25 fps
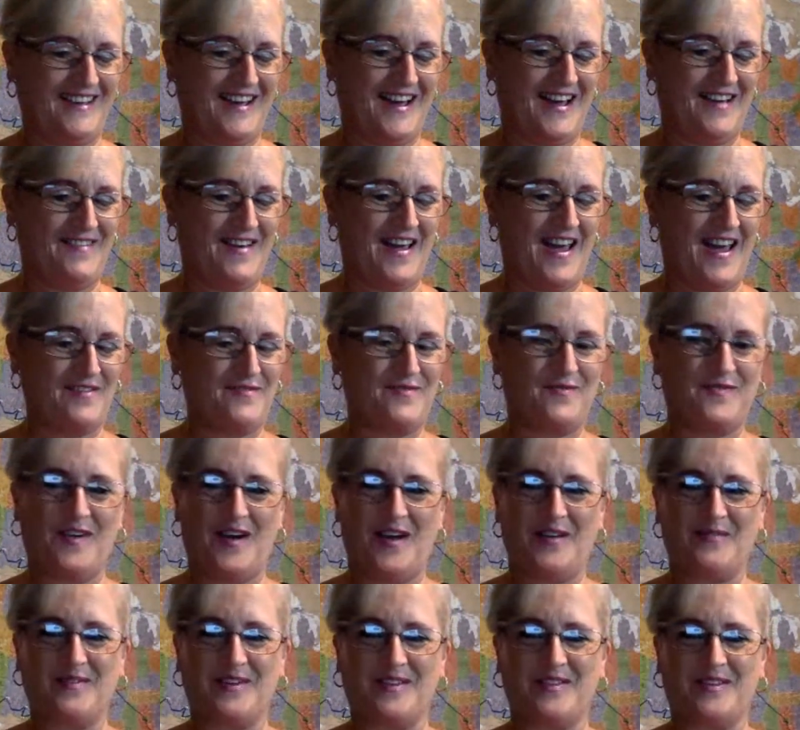I've had
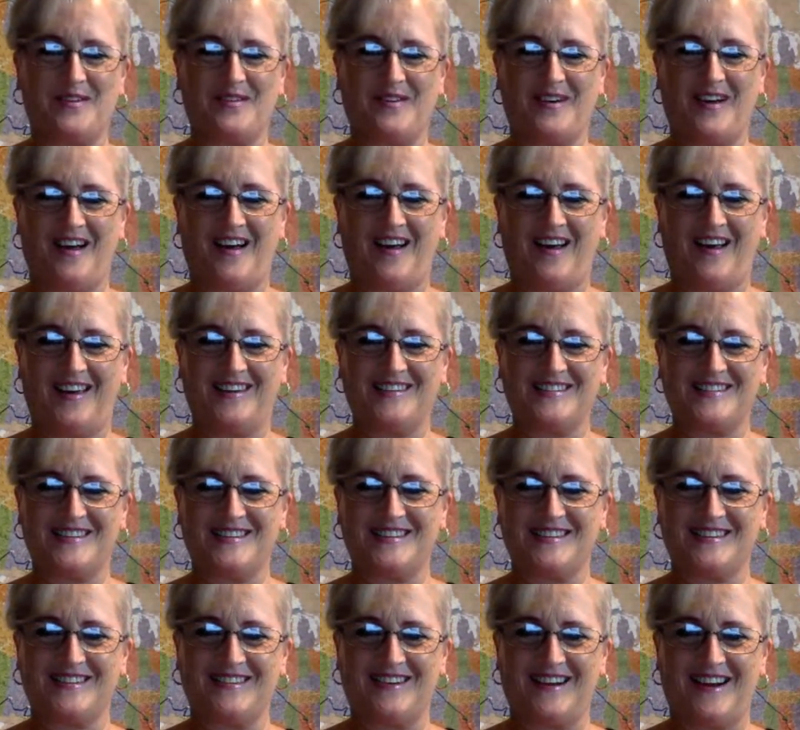fun with you guys.
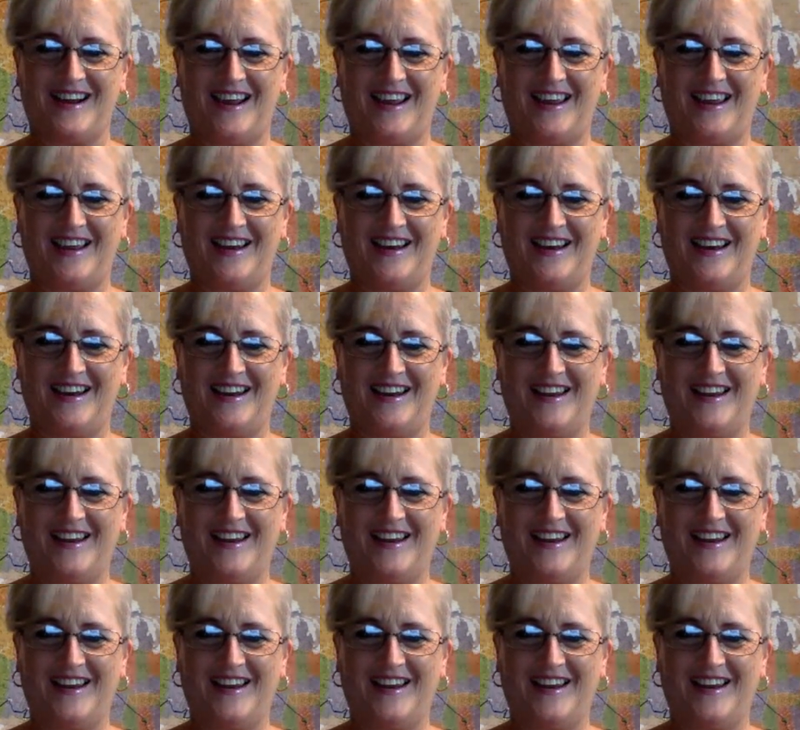This is great.